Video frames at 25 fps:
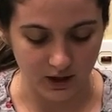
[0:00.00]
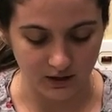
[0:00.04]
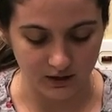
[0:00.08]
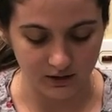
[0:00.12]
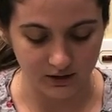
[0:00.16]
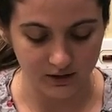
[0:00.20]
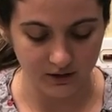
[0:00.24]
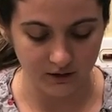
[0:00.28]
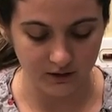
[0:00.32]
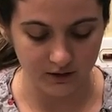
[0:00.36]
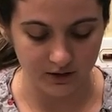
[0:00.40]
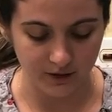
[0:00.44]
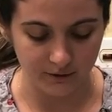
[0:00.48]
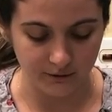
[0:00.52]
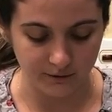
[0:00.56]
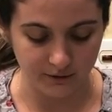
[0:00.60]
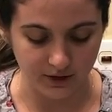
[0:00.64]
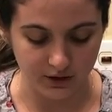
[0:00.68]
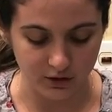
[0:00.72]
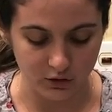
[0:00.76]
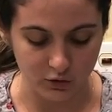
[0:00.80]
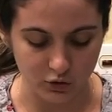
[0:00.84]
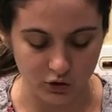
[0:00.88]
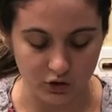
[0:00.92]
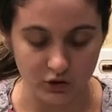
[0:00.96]
clear enough
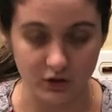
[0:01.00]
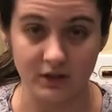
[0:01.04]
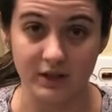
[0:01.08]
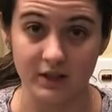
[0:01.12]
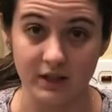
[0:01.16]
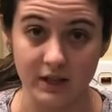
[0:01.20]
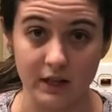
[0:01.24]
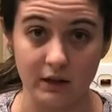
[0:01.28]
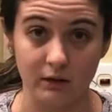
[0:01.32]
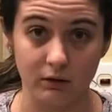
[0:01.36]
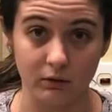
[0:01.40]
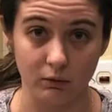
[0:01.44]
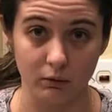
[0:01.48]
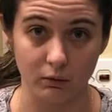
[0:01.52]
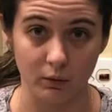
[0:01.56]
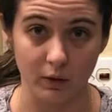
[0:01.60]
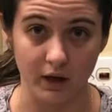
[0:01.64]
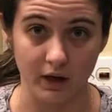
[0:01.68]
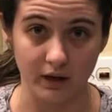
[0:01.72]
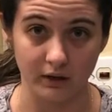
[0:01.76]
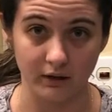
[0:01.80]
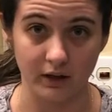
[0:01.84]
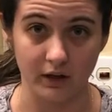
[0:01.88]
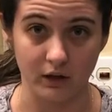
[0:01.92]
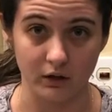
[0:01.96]
that you should see it through
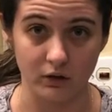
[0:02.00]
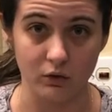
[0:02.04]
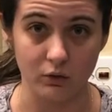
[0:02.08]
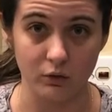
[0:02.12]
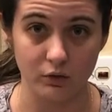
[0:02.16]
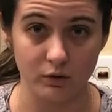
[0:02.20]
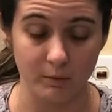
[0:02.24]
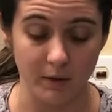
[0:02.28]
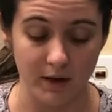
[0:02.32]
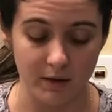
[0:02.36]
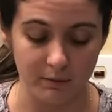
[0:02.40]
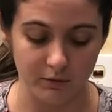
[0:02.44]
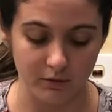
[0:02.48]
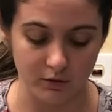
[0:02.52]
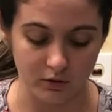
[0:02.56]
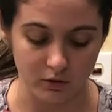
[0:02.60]
like a newspaper.